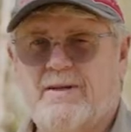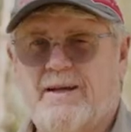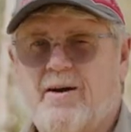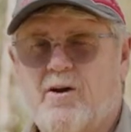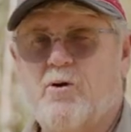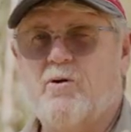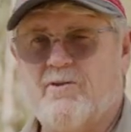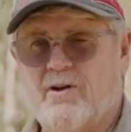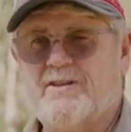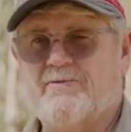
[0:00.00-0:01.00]
you know, our core
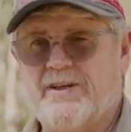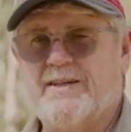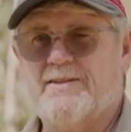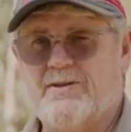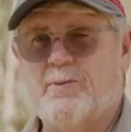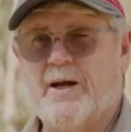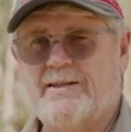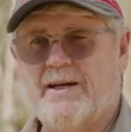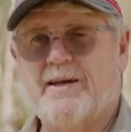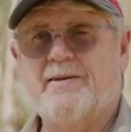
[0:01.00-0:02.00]
philosophy is to
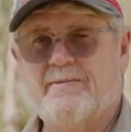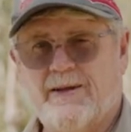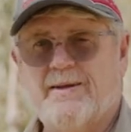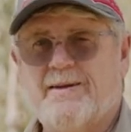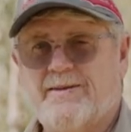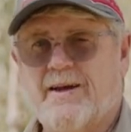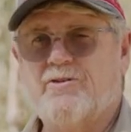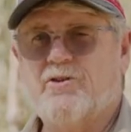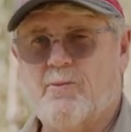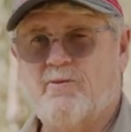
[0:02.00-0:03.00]
maintain
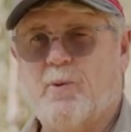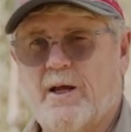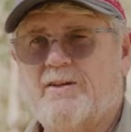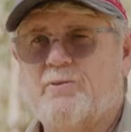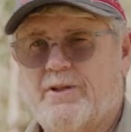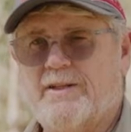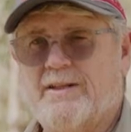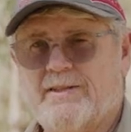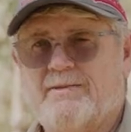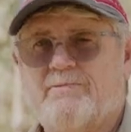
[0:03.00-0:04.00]
those type of plants
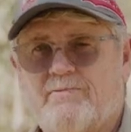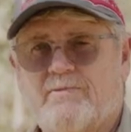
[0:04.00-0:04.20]
within this